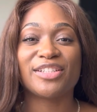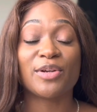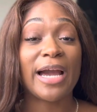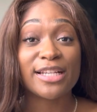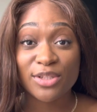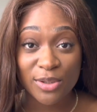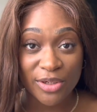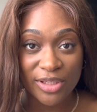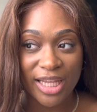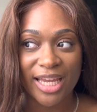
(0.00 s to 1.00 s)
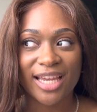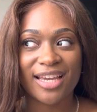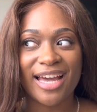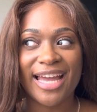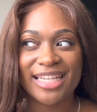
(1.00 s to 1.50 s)
So I told her
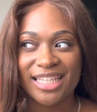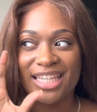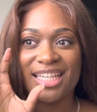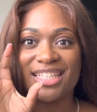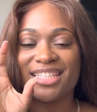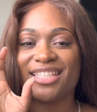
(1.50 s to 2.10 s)
I need